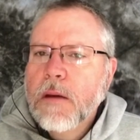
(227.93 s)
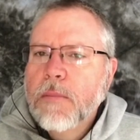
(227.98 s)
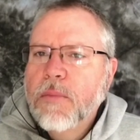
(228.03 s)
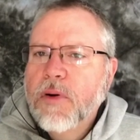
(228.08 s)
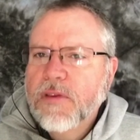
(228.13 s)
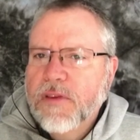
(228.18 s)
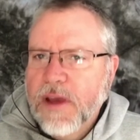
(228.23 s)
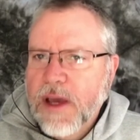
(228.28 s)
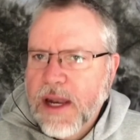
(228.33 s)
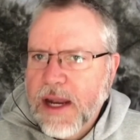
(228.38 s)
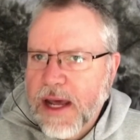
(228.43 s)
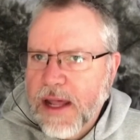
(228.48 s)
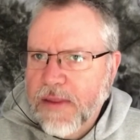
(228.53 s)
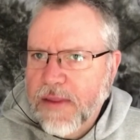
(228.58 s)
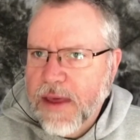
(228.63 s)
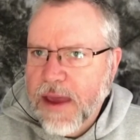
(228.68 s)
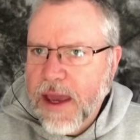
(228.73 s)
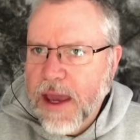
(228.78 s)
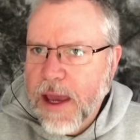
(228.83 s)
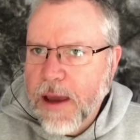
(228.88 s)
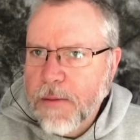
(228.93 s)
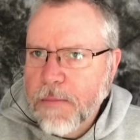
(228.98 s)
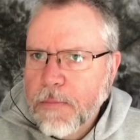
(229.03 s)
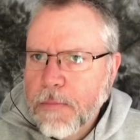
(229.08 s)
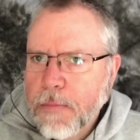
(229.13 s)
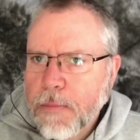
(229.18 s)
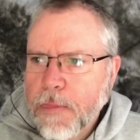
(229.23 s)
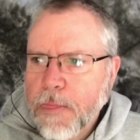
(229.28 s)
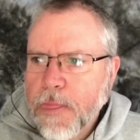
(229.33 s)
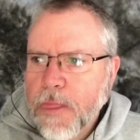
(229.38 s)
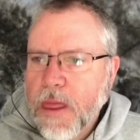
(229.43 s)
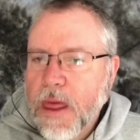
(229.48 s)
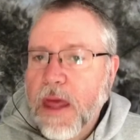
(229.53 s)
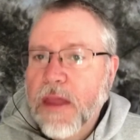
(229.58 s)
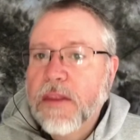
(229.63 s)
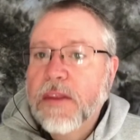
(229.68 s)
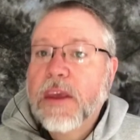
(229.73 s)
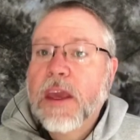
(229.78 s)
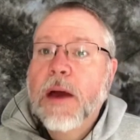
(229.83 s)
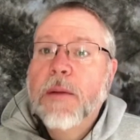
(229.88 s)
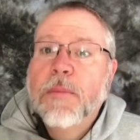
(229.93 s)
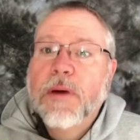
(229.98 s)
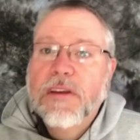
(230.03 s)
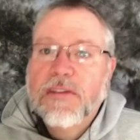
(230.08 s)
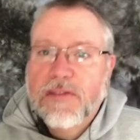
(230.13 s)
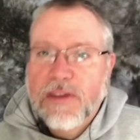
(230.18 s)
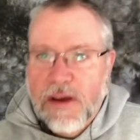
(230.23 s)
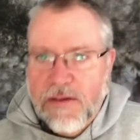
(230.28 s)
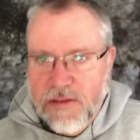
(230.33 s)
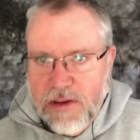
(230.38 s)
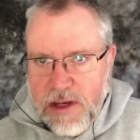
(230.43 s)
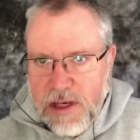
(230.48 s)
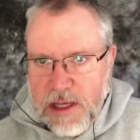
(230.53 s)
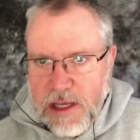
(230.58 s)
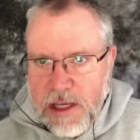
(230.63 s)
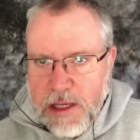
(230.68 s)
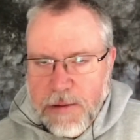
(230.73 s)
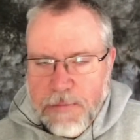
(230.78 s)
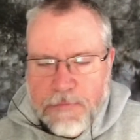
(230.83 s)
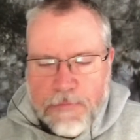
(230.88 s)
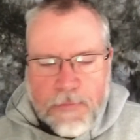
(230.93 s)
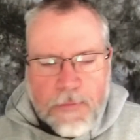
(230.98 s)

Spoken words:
put that on that, and kept my 7D.